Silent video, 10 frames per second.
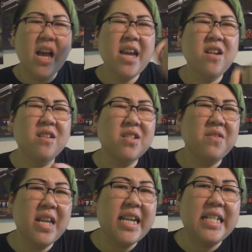And
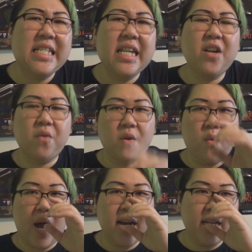also, like, instead of
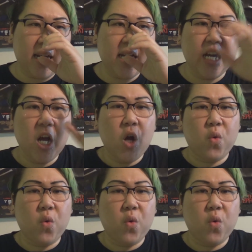rewinding